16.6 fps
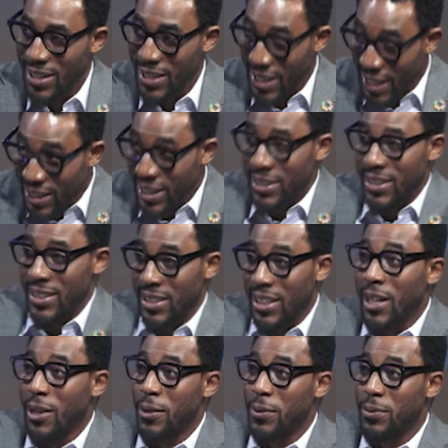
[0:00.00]
in
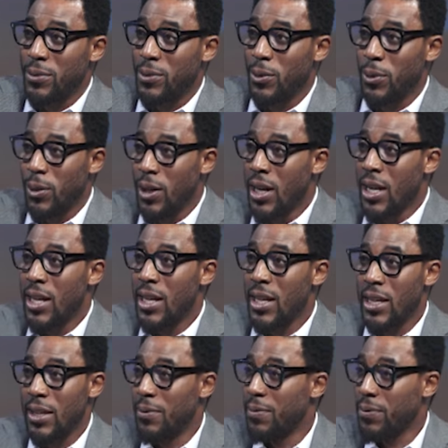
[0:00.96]
itself. So
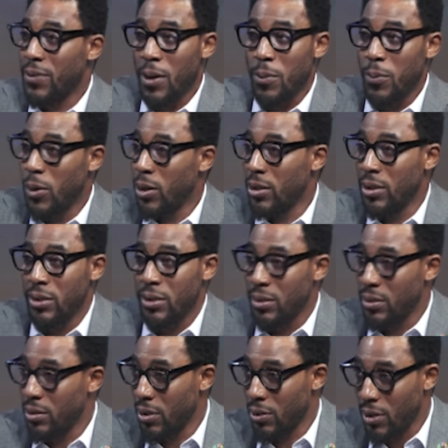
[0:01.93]
if someone
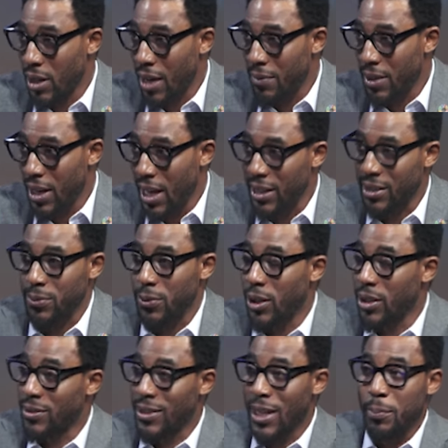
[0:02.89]
doesn't have legs, for
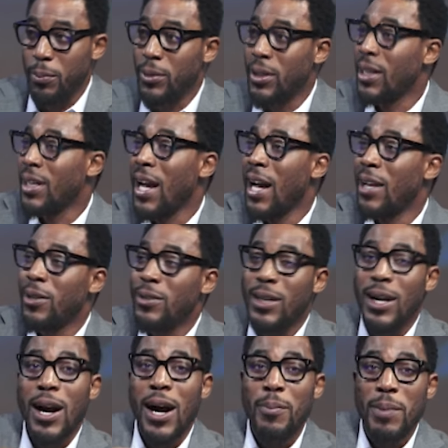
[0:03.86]
example, they cannot
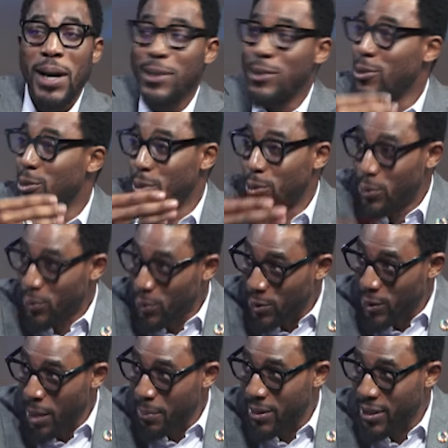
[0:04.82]
come out to do
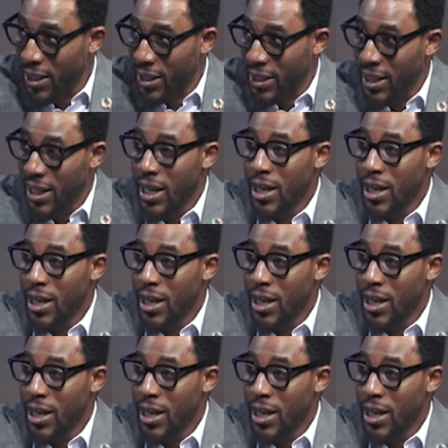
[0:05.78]
something.